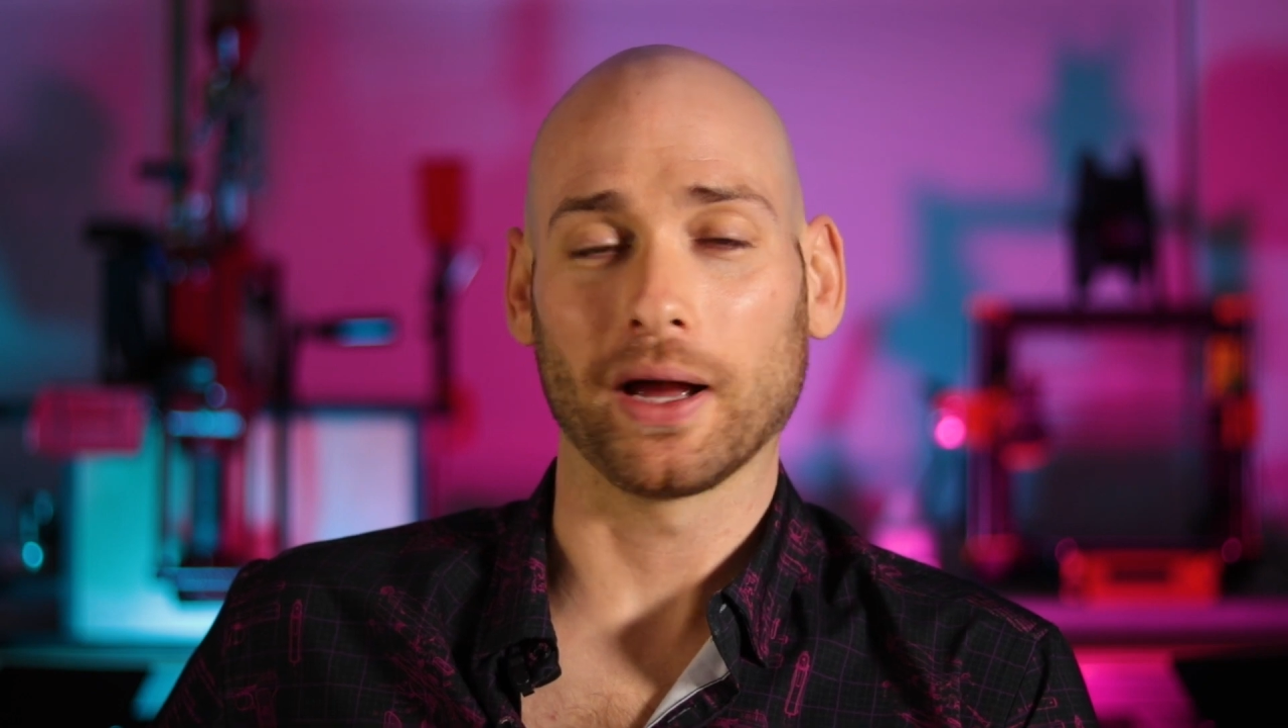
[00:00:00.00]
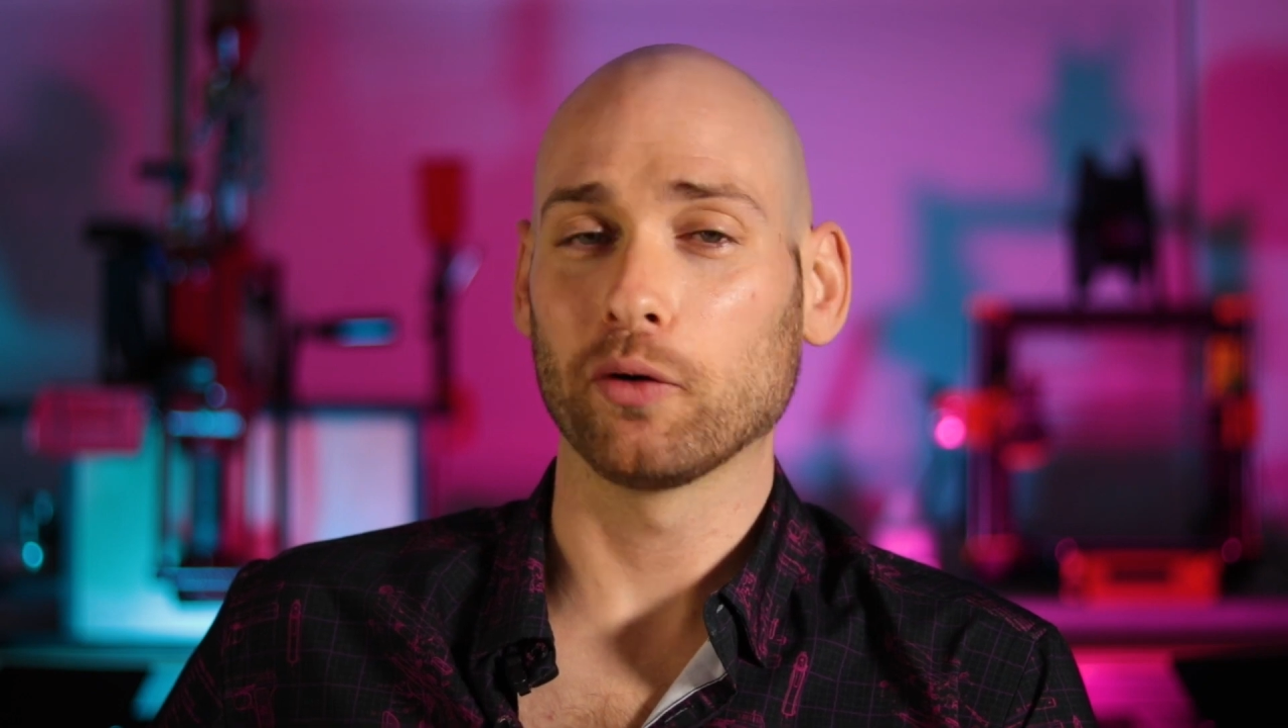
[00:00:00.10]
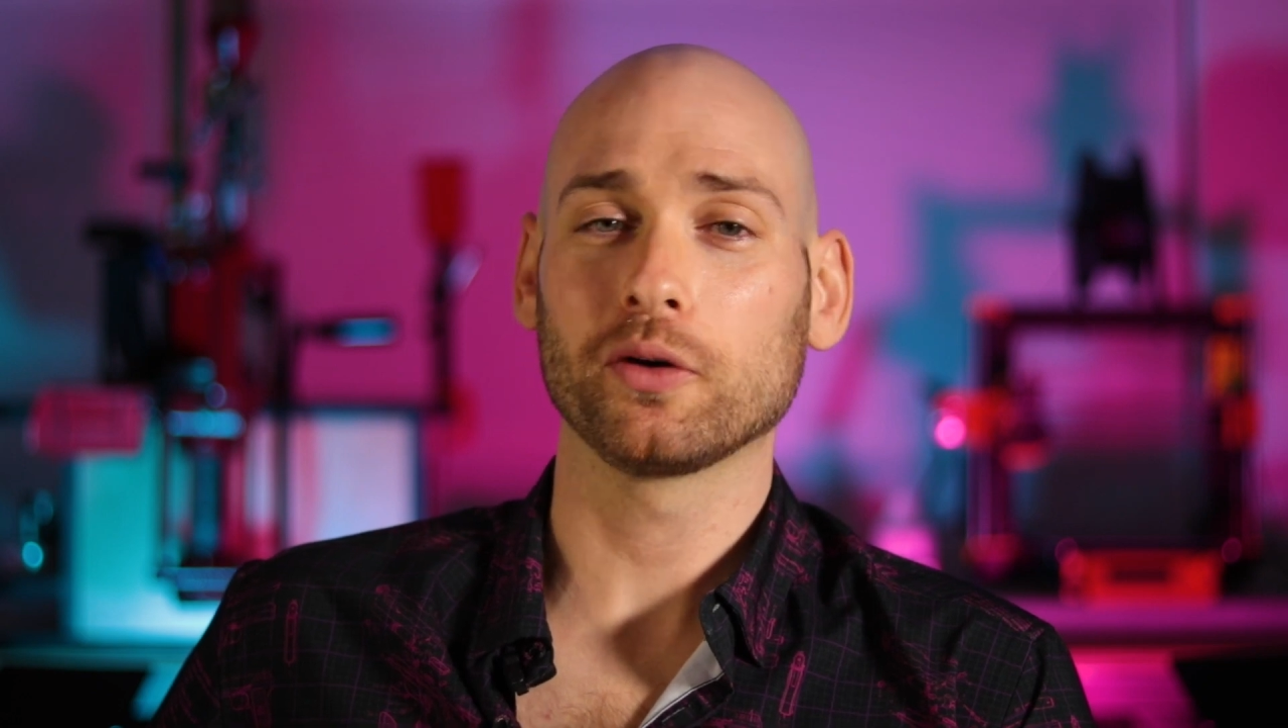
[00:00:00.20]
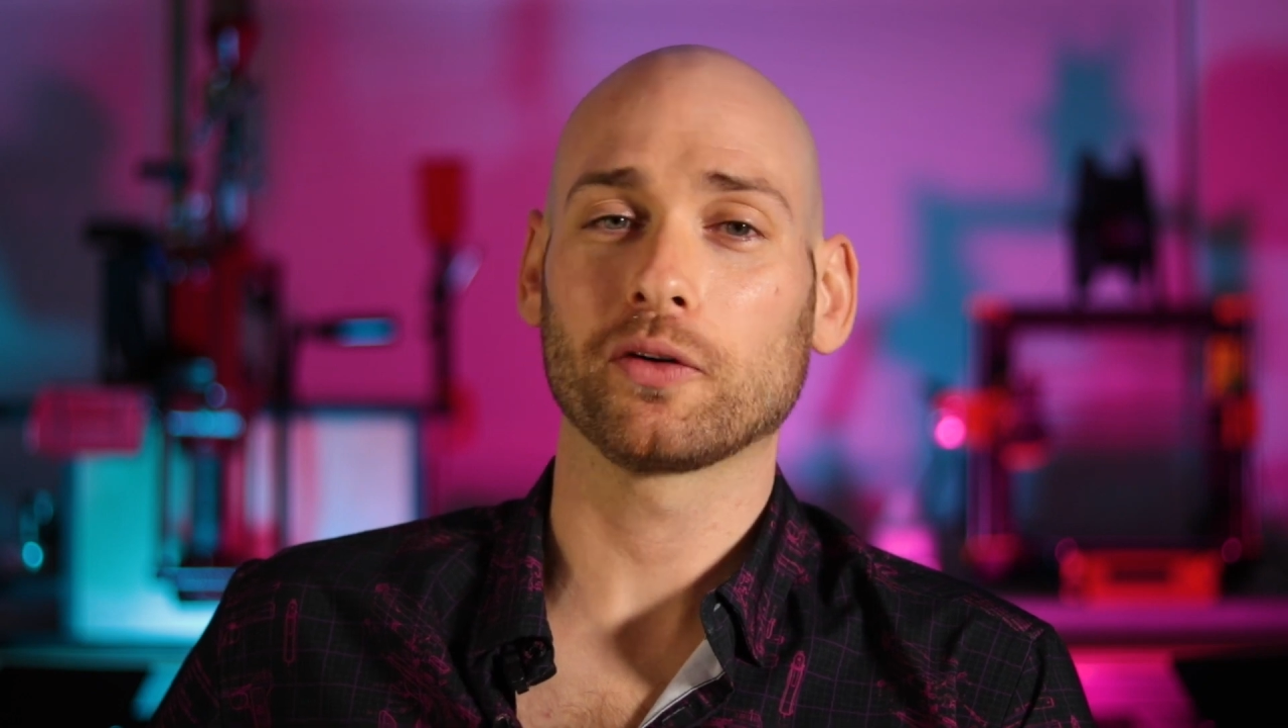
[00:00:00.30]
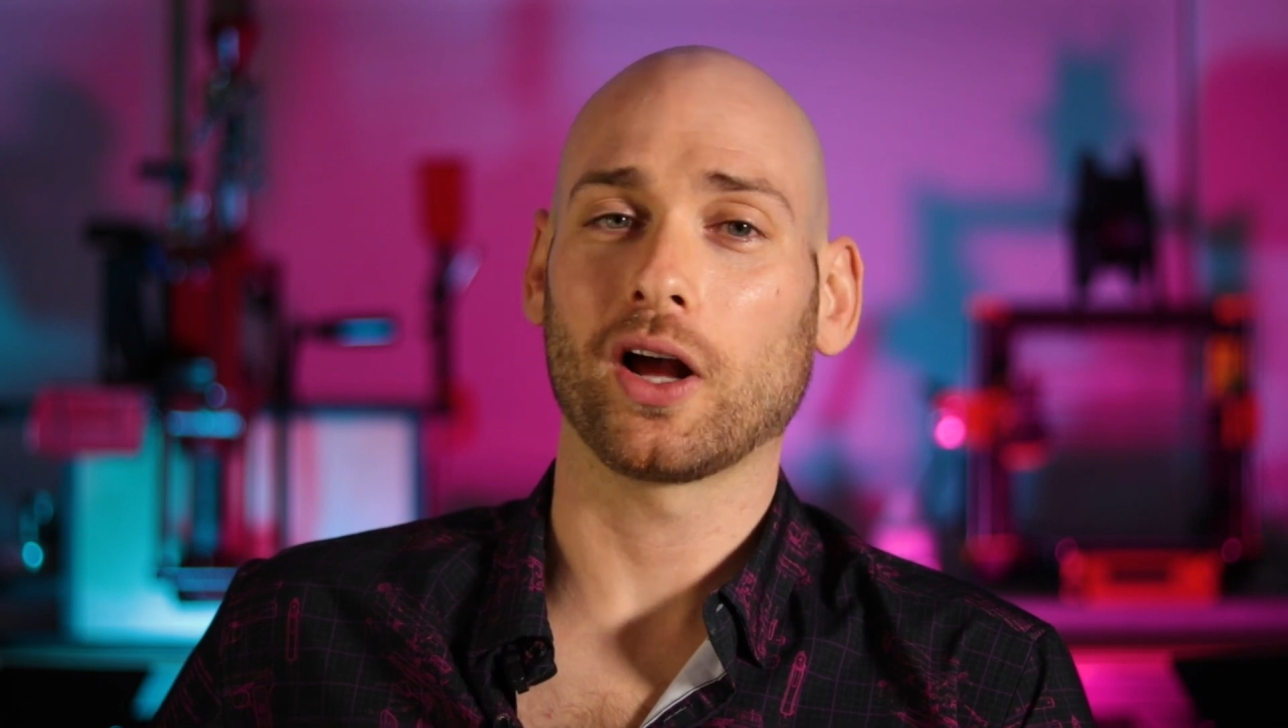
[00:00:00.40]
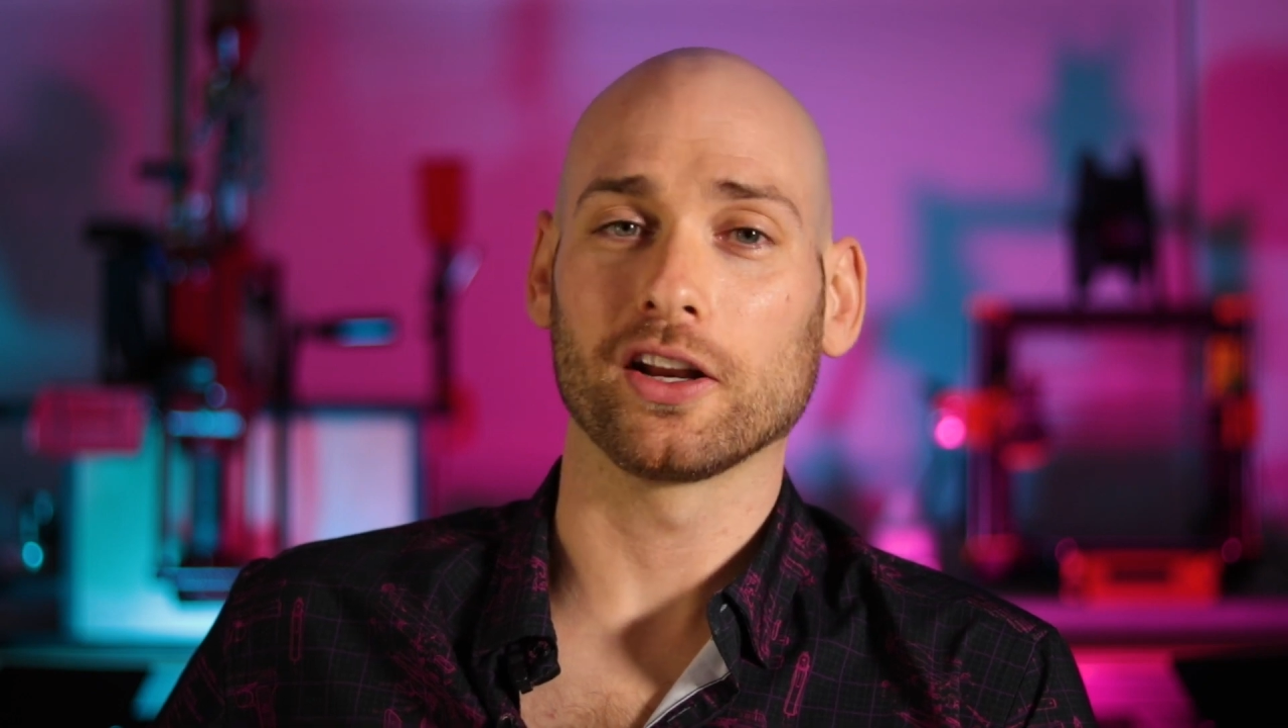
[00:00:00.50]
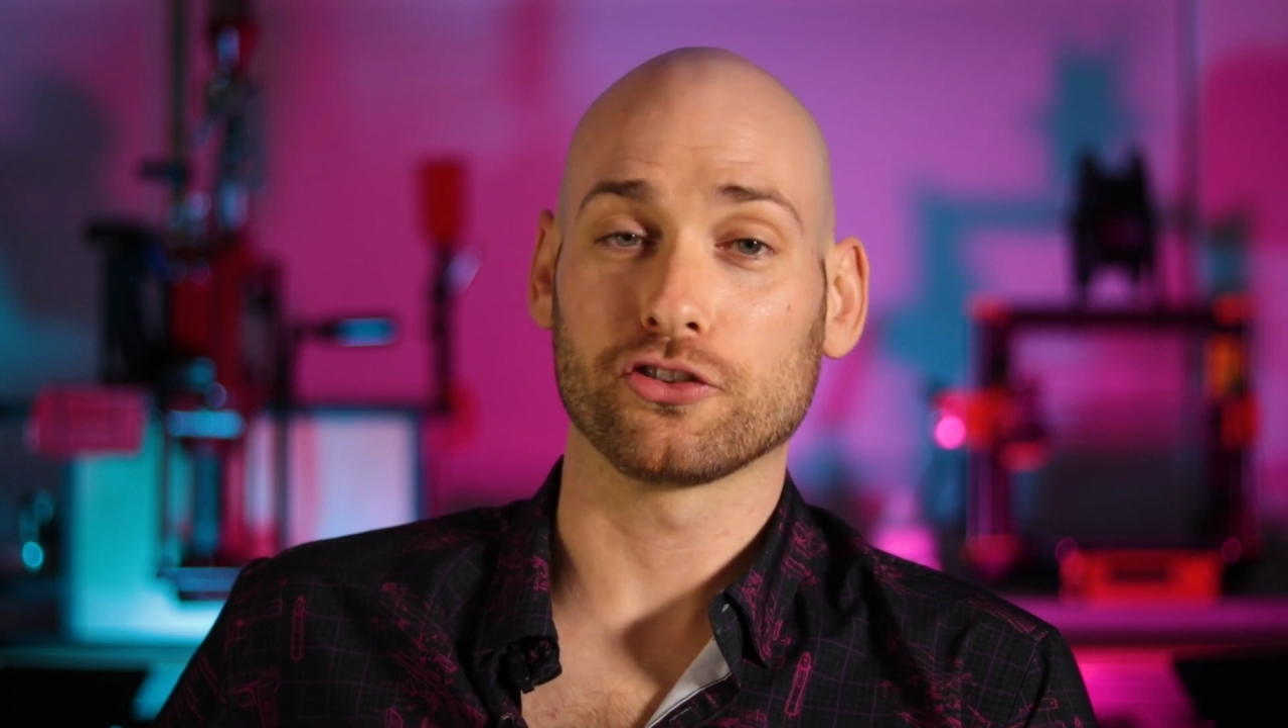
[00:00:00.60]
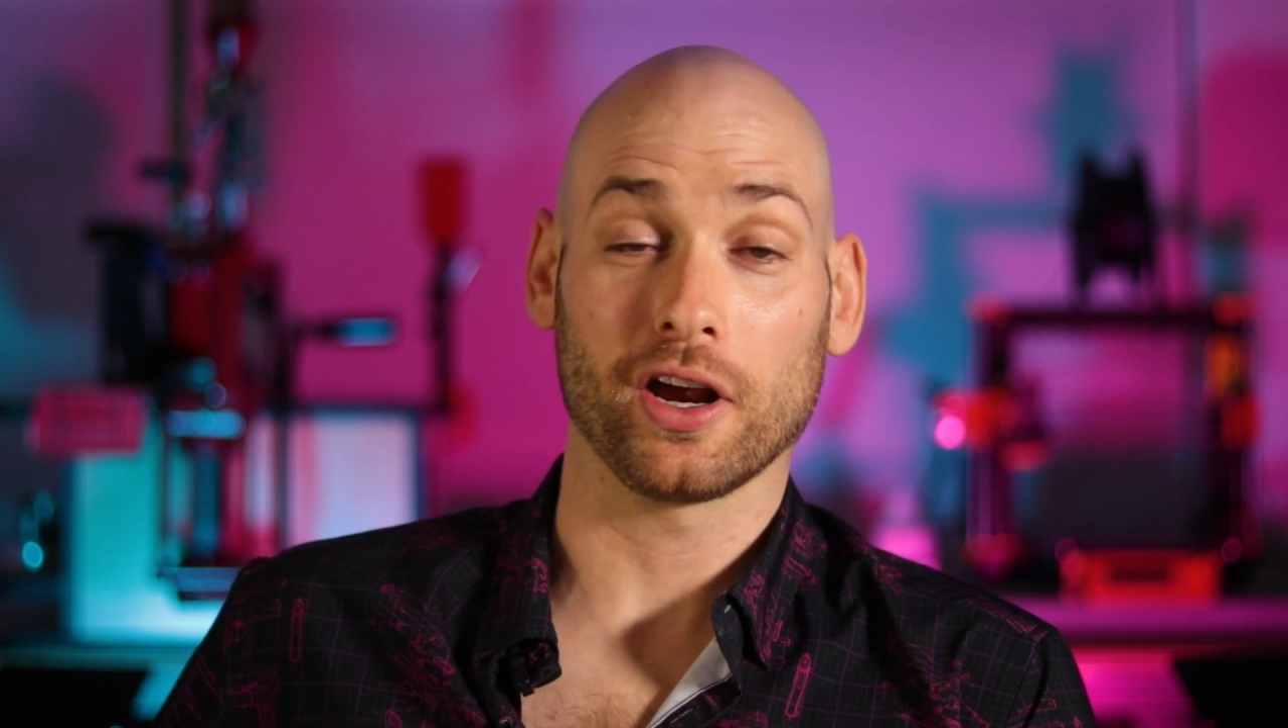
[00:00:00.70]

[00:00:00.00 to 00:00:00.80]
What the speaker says: I won't even call it